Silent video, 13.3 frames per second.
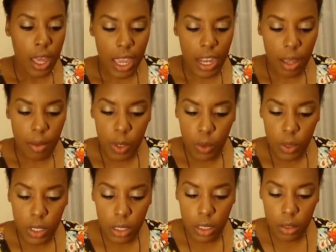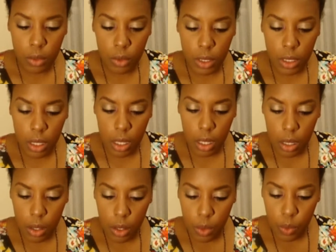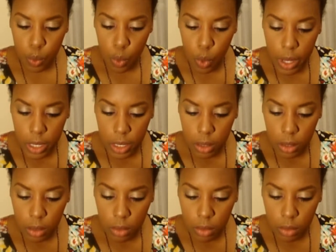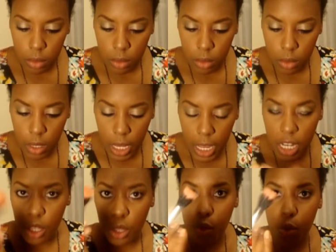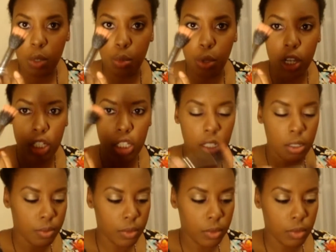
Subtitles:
and I'm going to use the 183 brush.